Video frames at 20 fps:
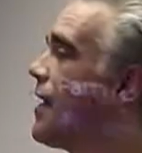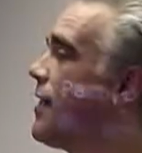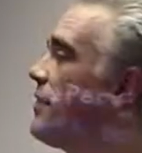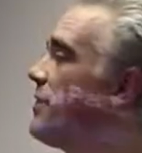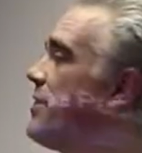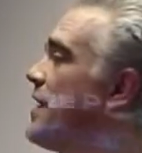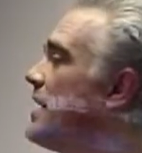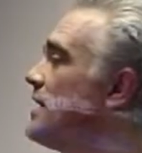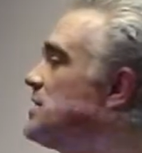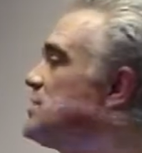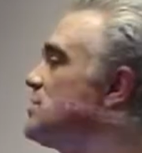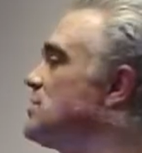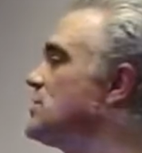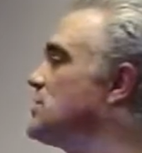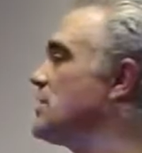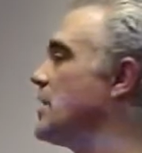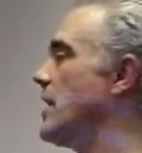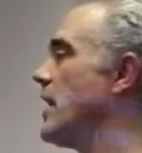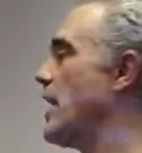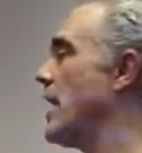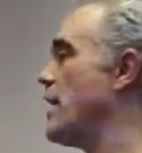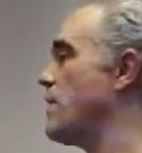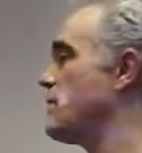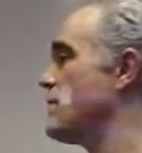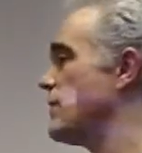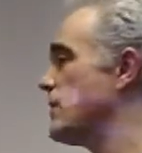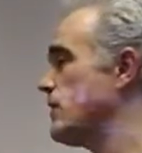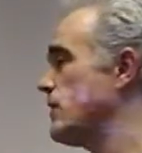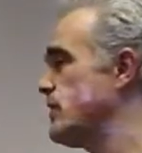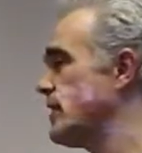that,
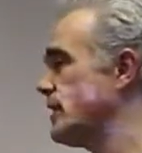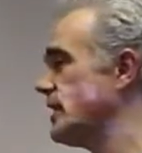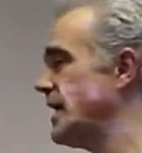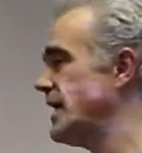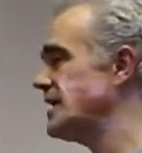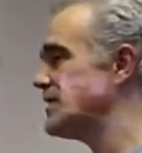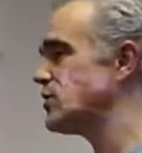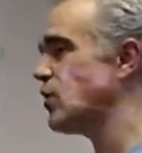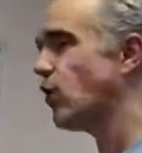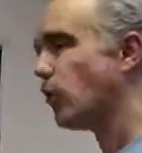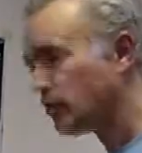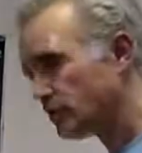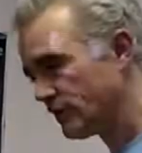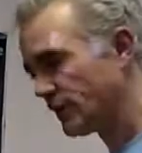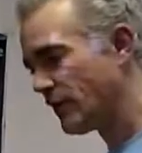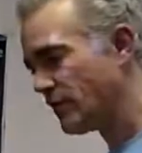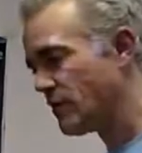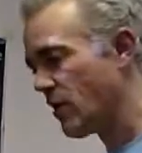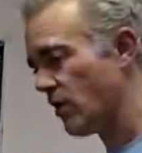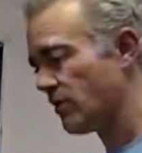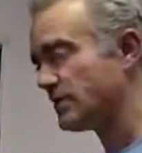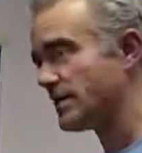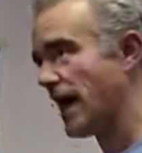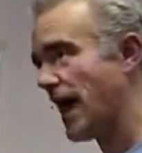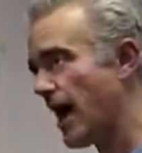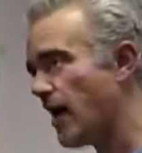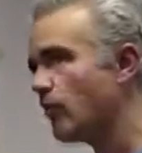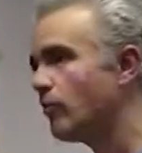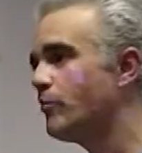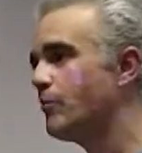um, that it's also not
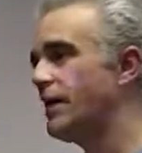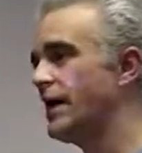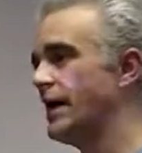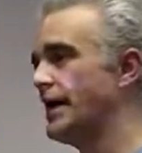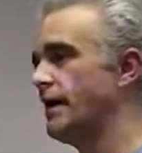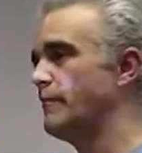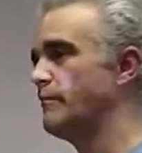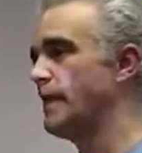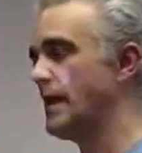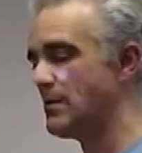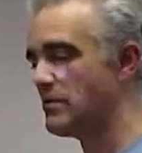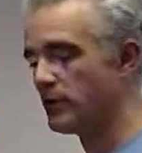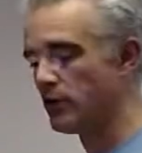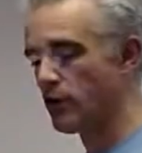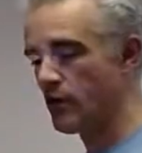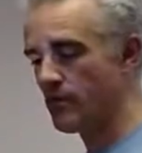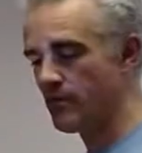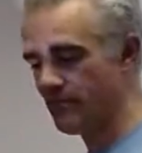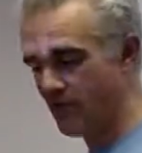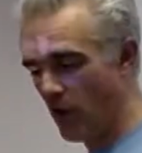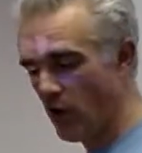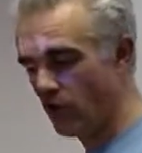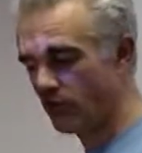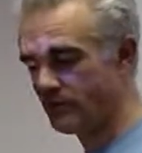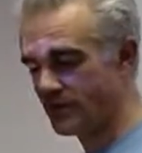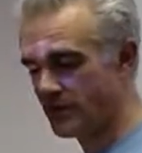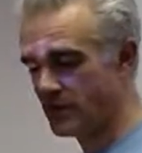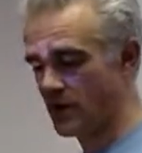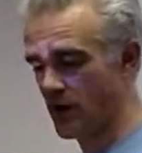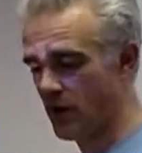helping people who are involved
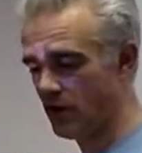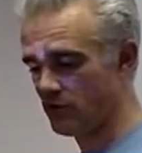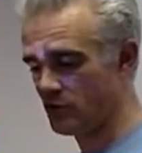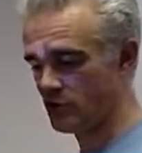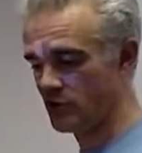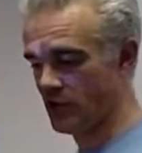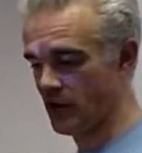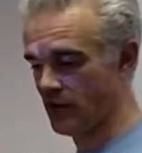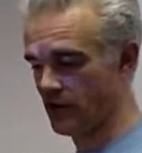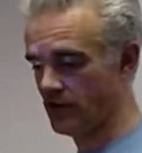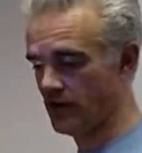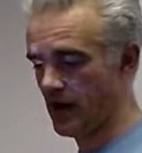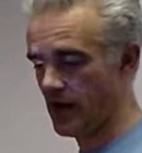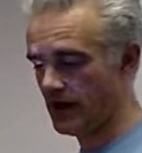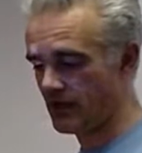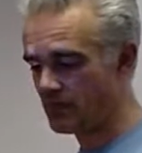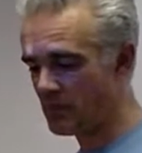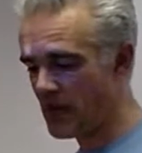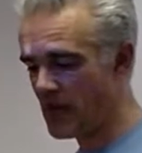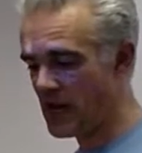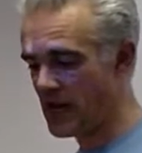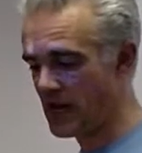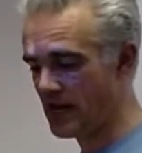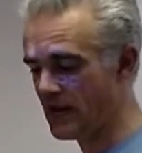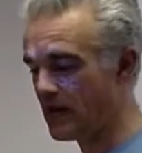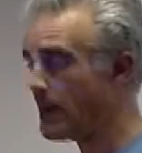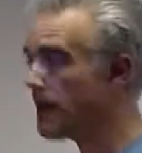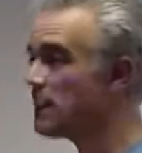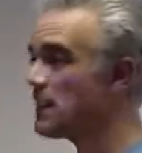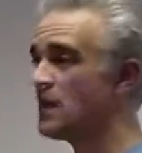in culture, like me.
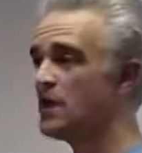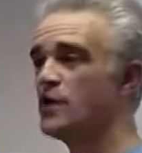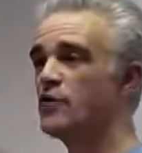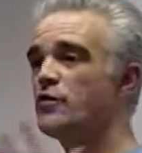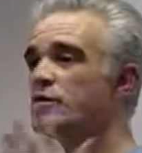You